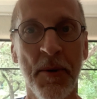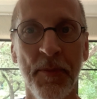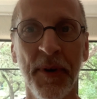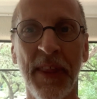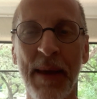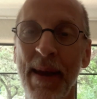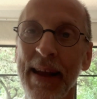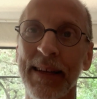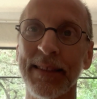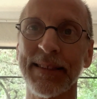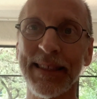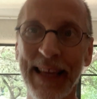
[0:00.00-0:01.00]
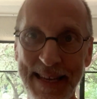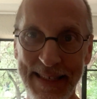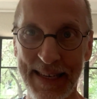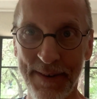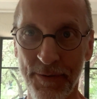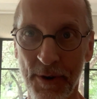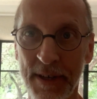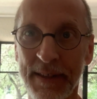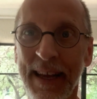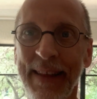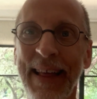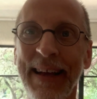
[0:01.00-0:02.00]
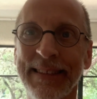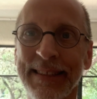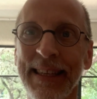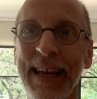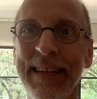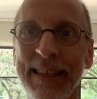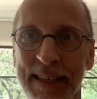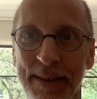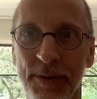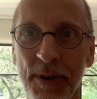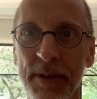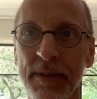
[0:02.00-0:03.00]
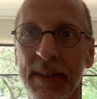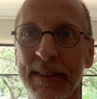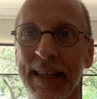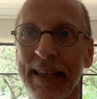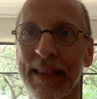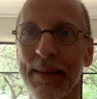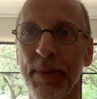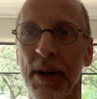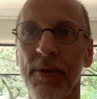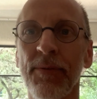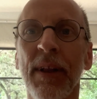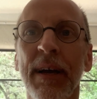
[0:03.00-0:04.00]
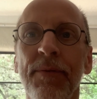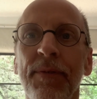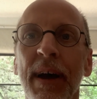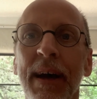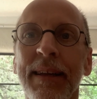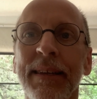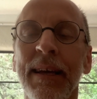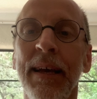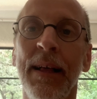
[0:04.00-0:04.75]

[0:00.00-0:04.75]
but they make a slight difference, and that slight difference, it's like the butterfly effect